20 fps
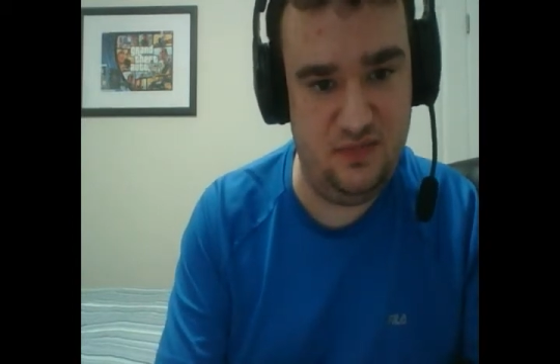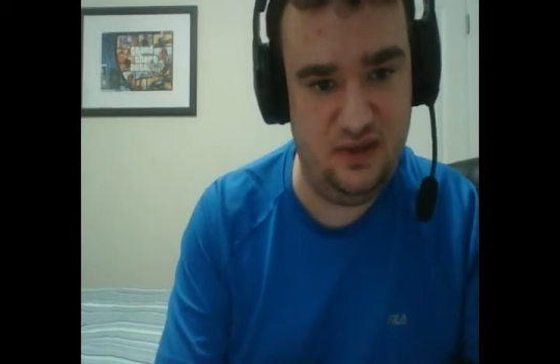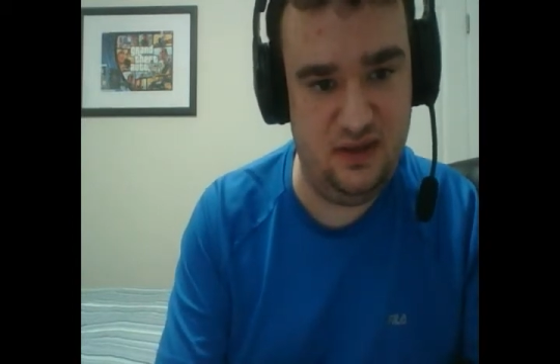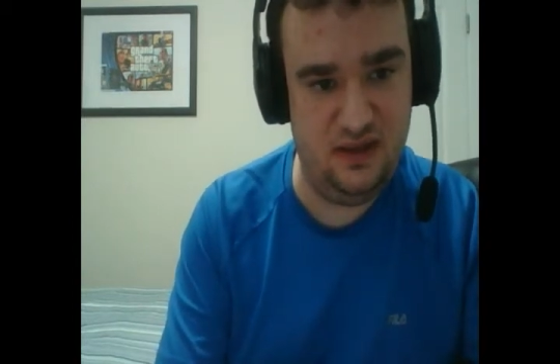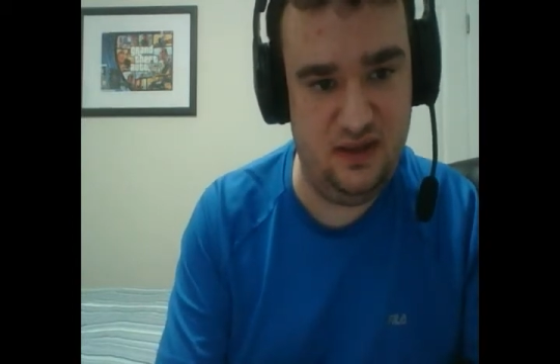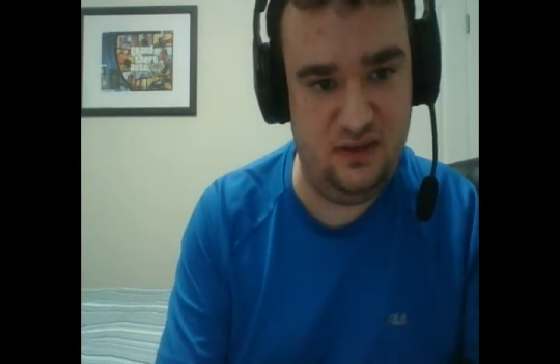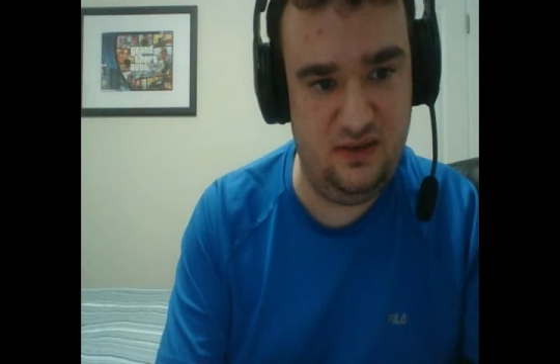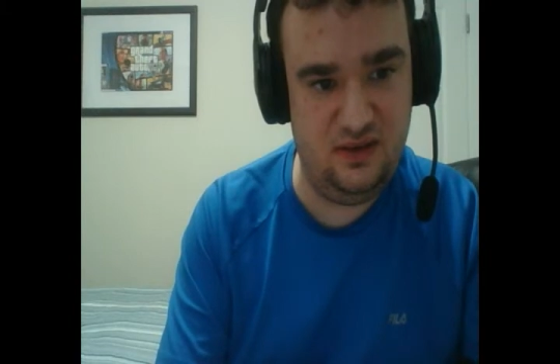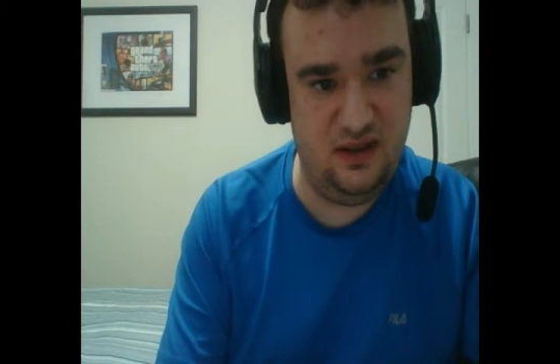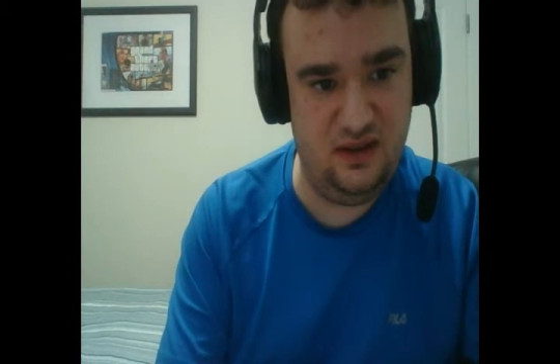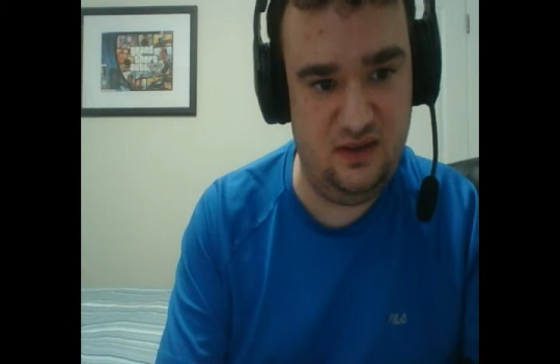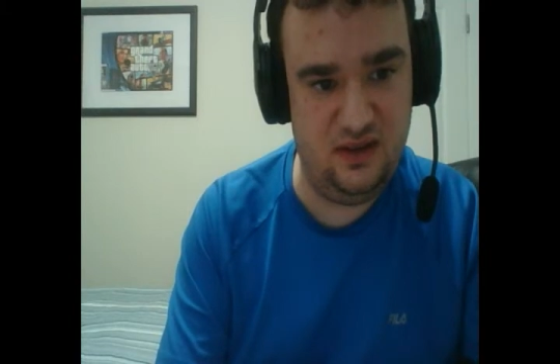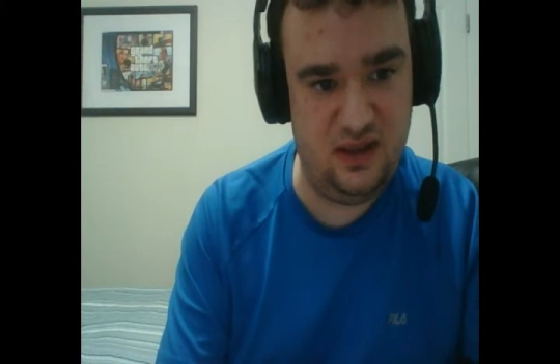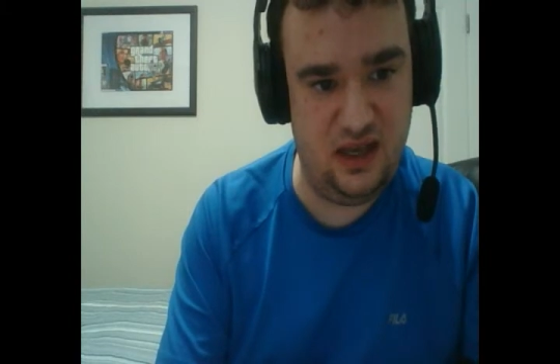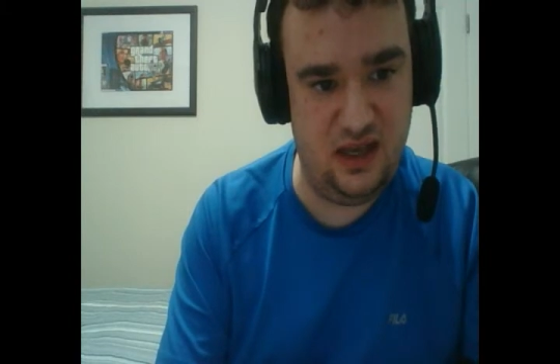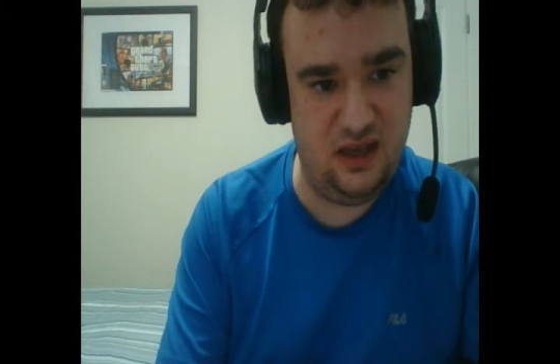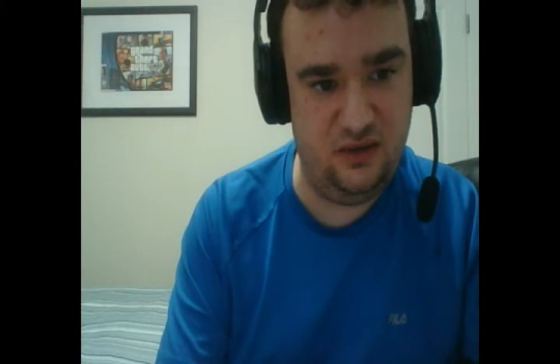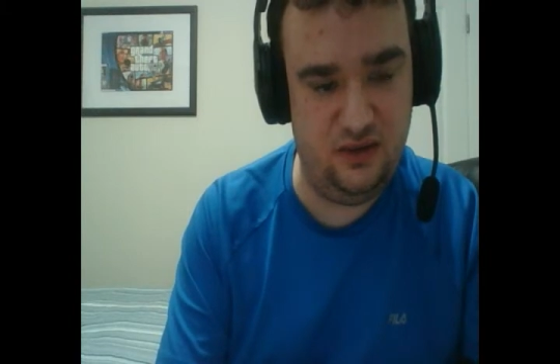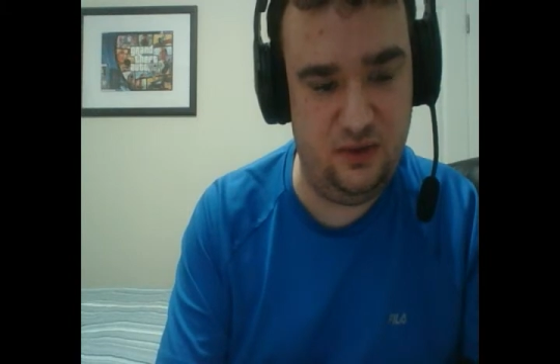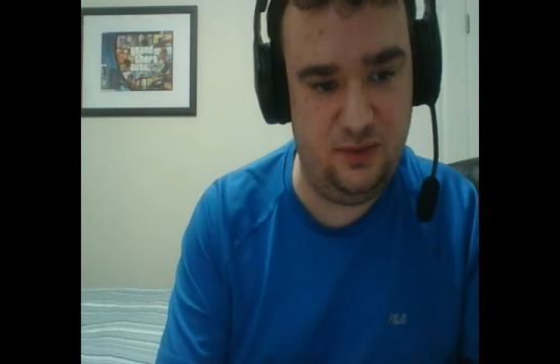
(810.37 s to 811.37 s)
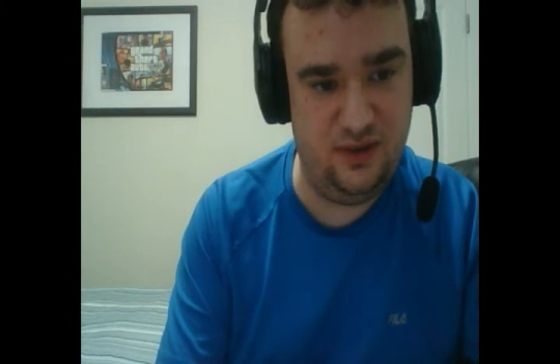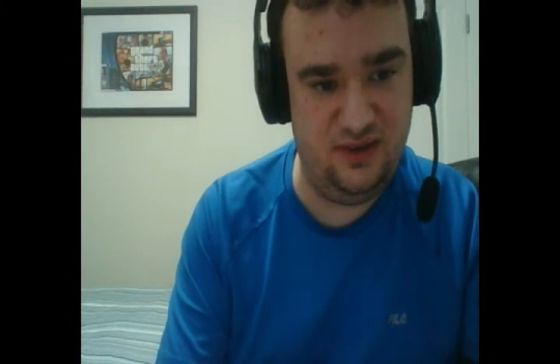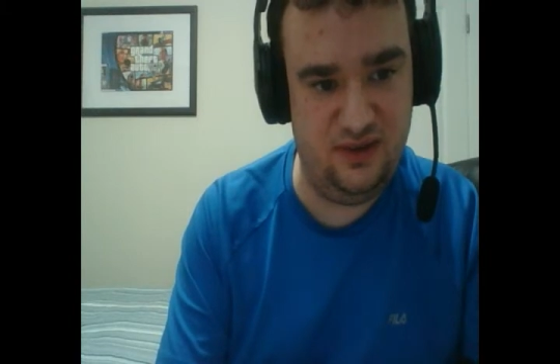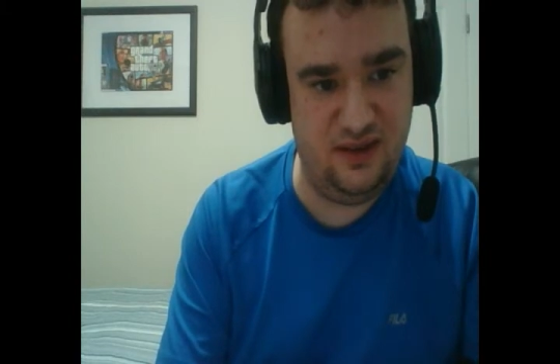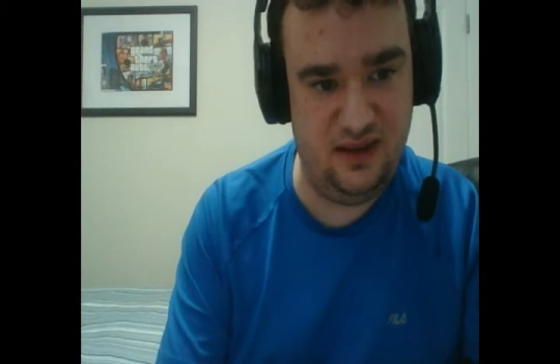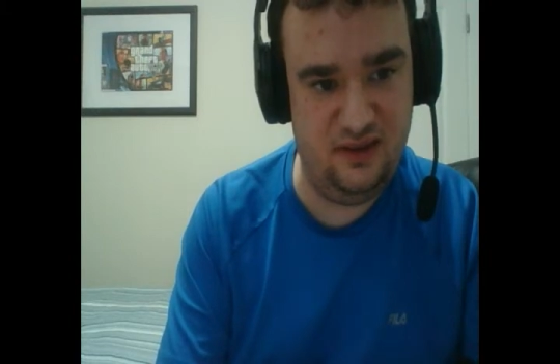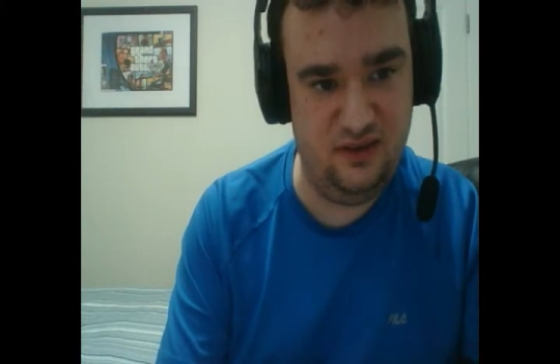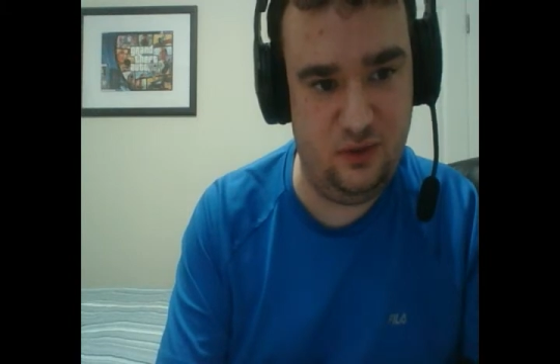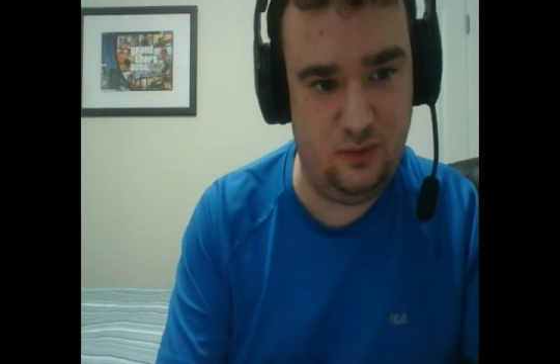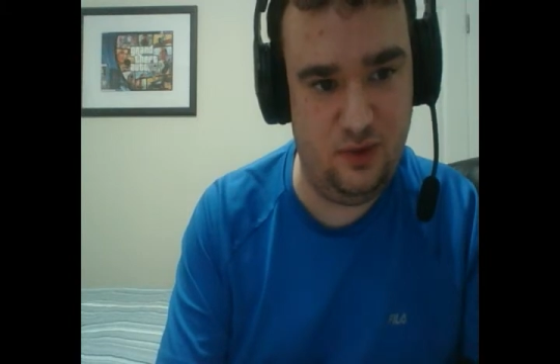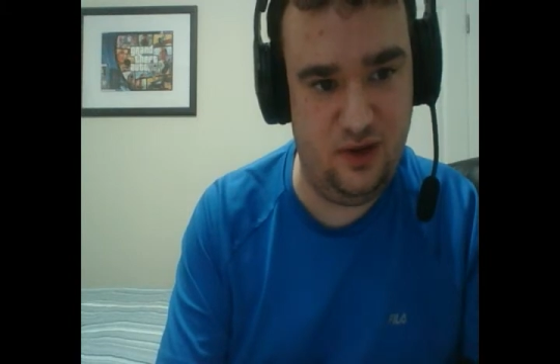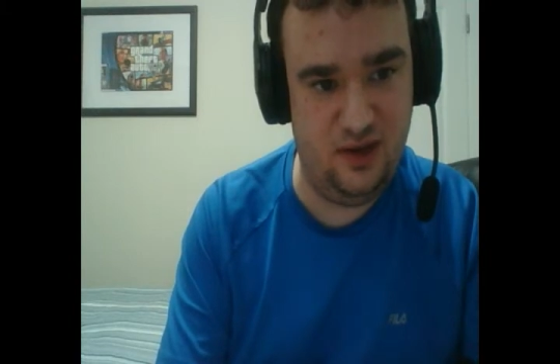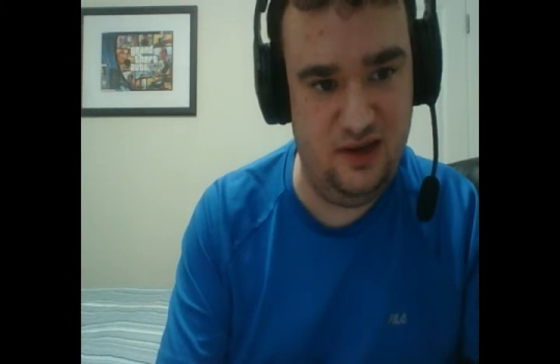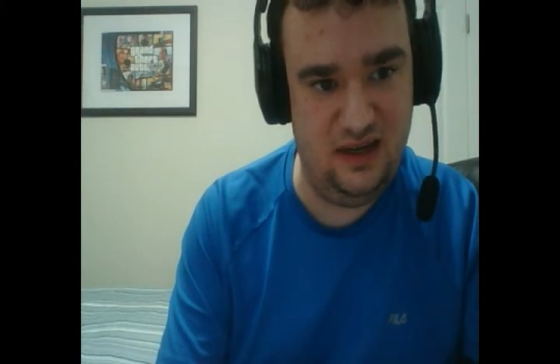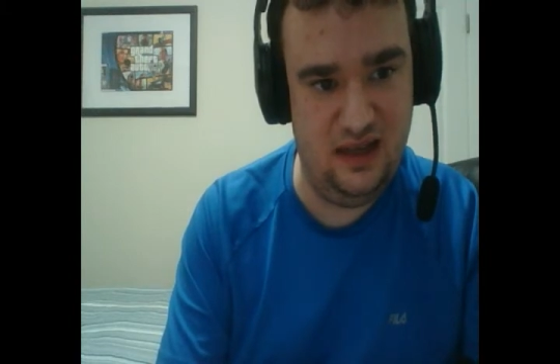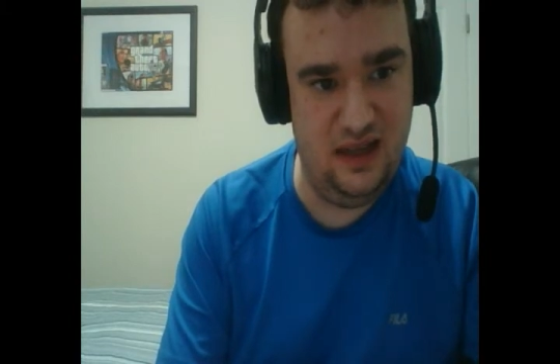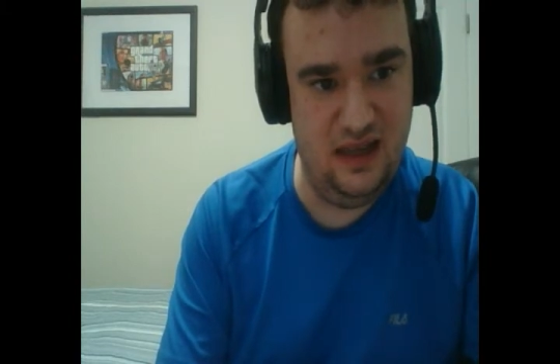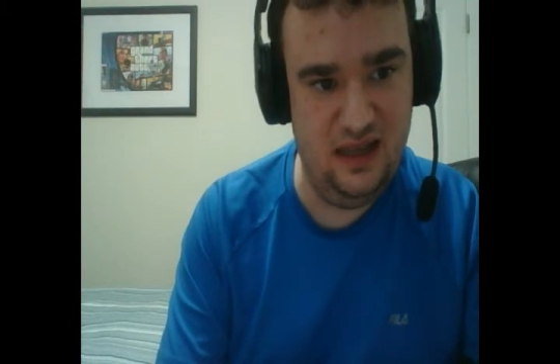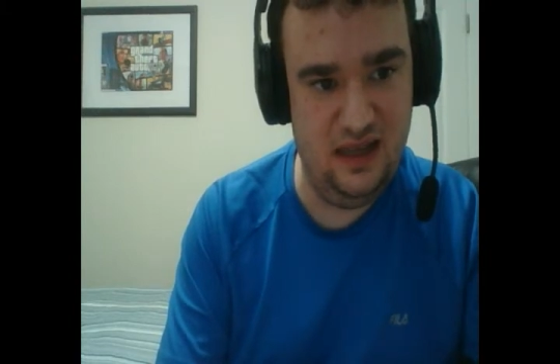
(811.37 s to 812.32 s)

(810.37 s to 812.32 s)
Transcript: DC's uh, Suicide Squad,